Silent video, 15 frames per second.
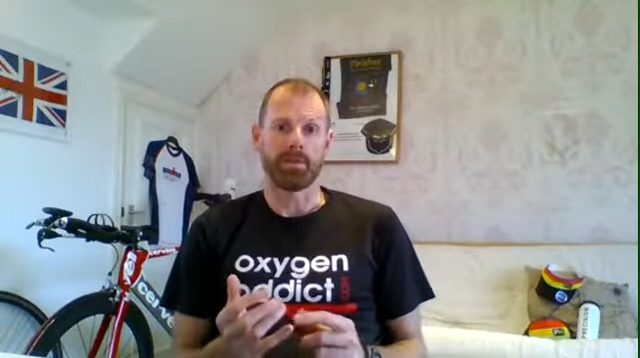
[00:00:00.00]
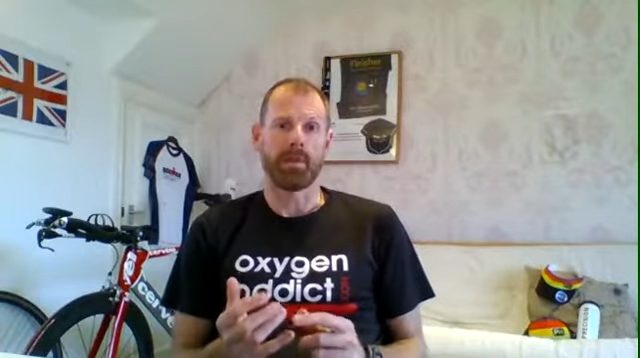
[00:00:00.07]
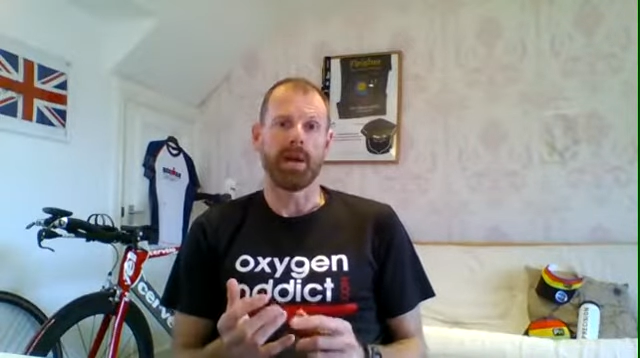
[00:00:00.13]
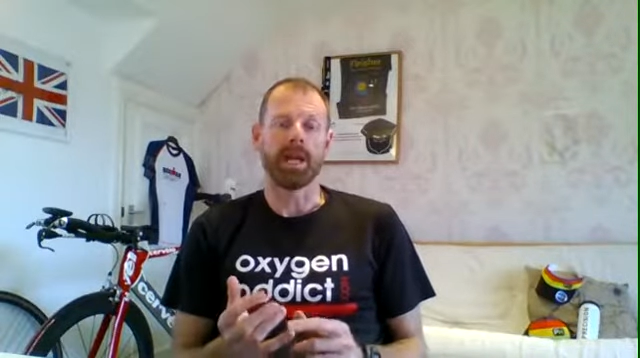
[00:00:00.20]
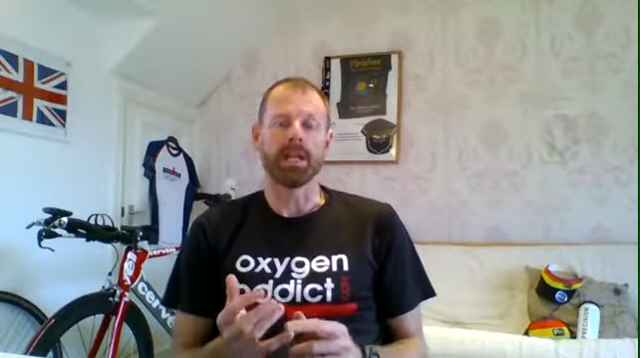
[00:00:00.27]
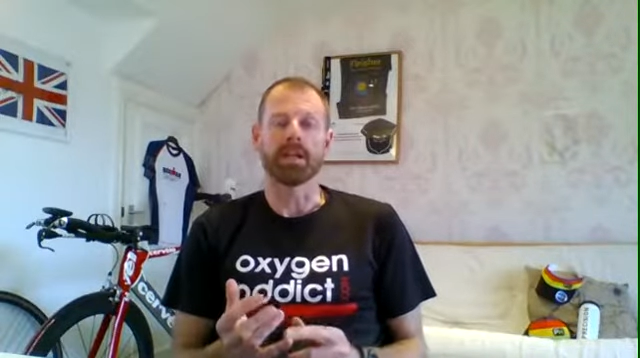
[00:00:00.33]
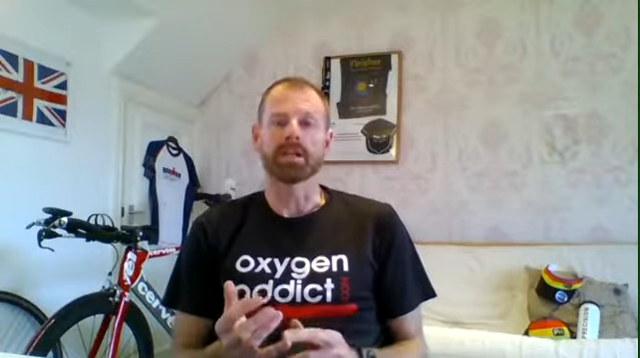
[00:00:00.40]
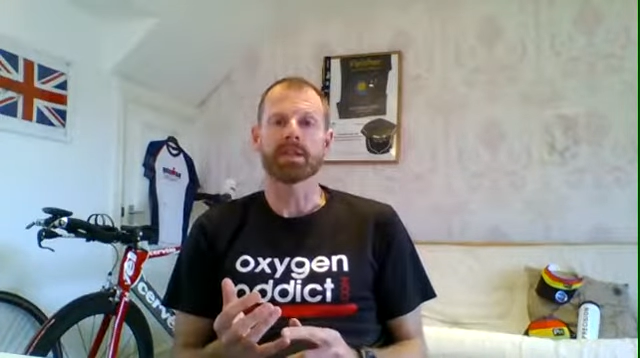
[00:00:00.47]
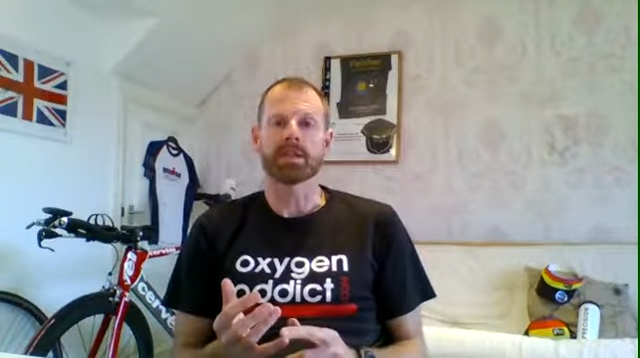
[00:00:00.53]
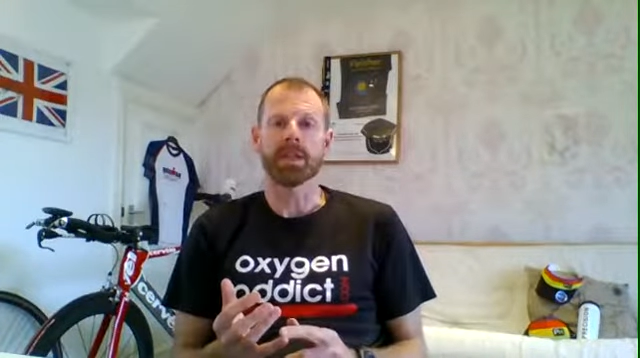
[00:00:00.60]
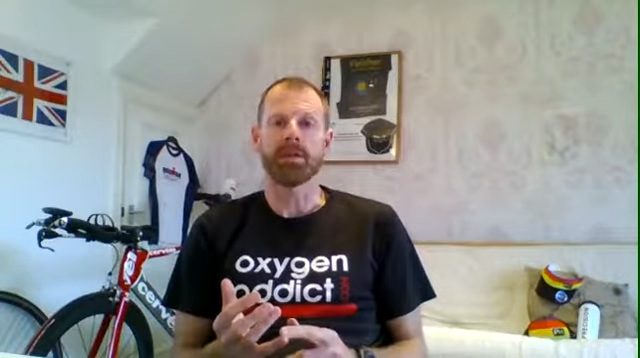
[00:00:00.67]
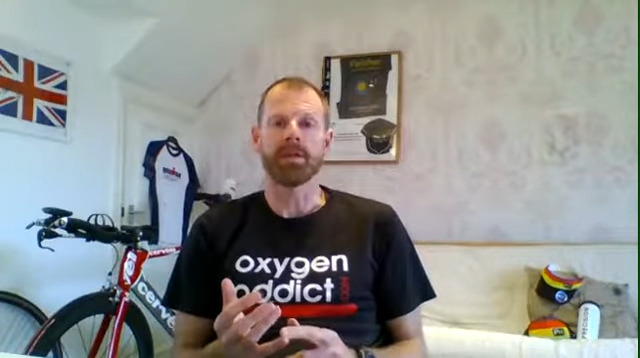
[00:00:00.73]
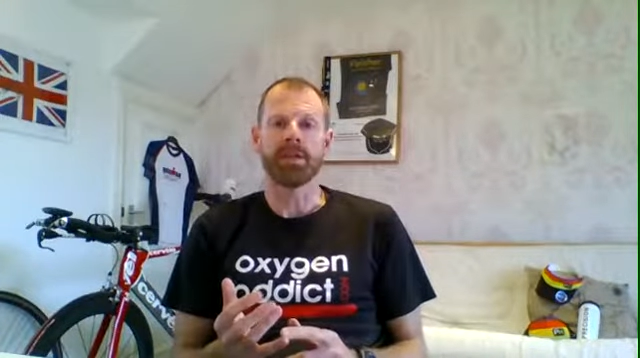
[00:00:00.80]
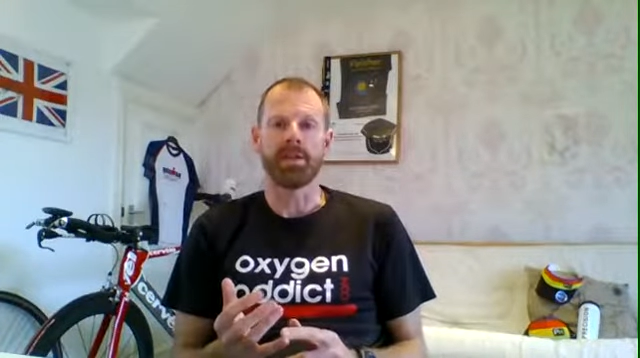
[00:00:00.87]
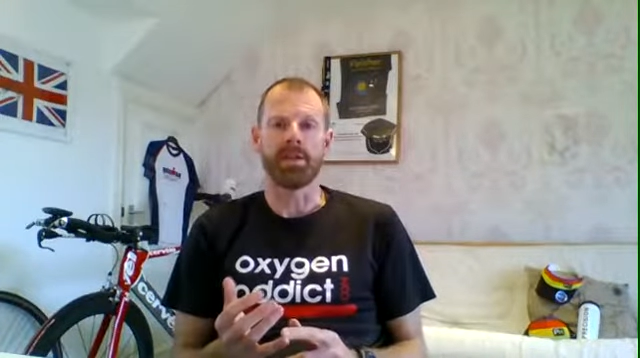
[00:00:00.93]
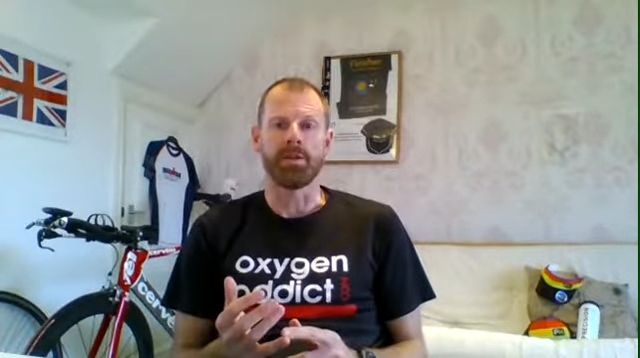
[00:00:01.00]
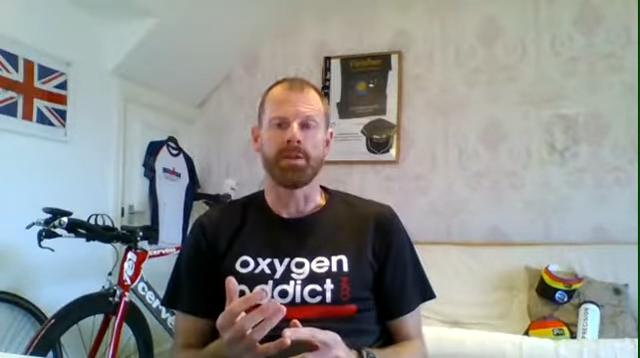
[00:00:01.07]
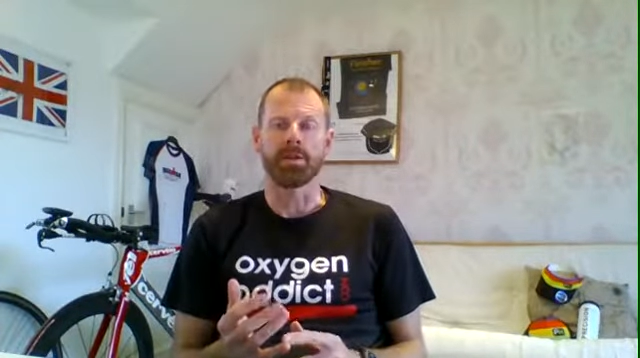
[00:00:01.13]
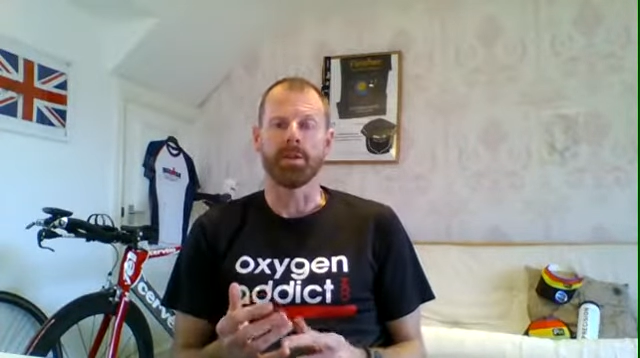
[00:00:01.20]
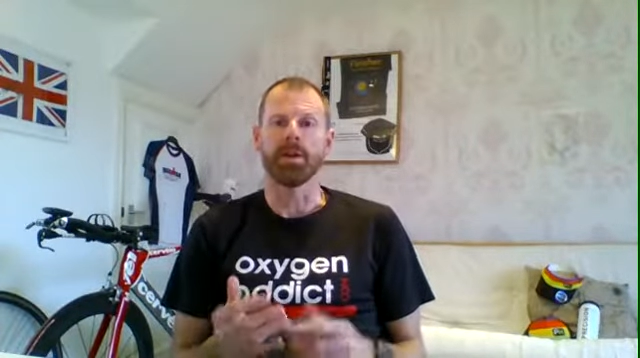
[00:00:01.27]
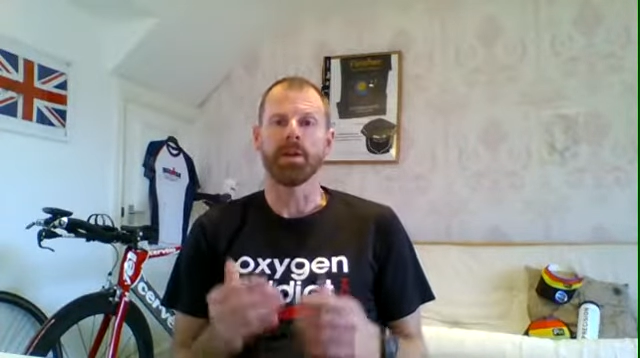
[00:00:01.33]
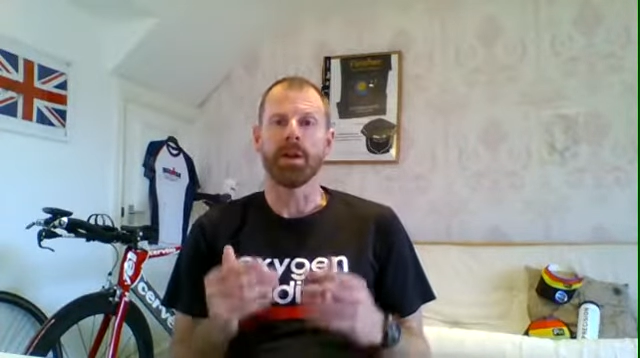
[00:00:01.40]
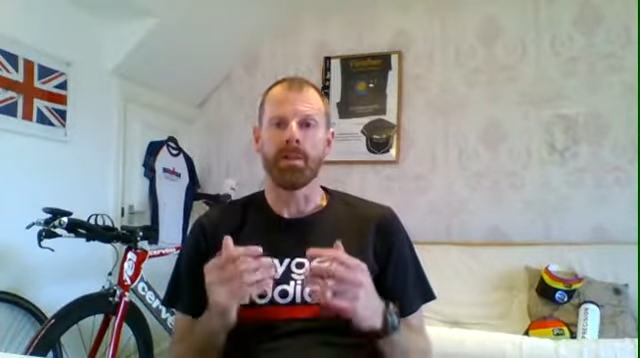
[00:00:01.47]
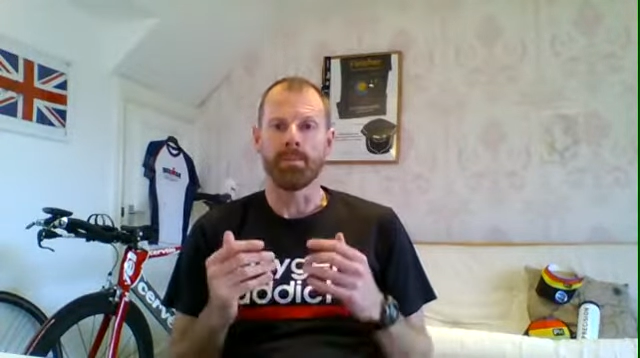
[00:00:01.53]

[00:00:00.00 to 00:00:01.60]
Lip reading: quite a lot slower than usual